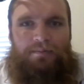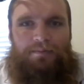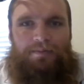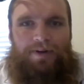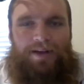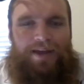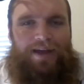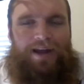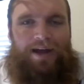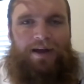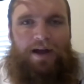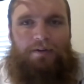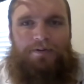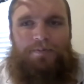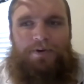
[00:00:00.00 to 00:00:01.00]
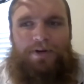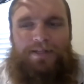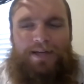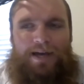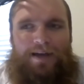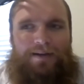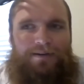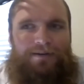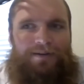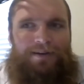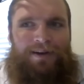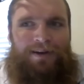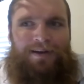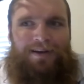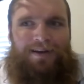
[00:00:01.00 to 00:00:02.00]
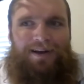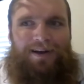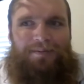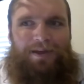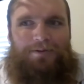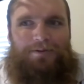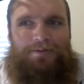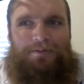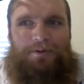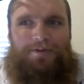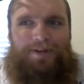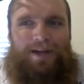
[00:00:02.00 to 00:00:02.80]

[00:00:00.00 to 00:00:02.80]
Again, I was pretty tired. That was the first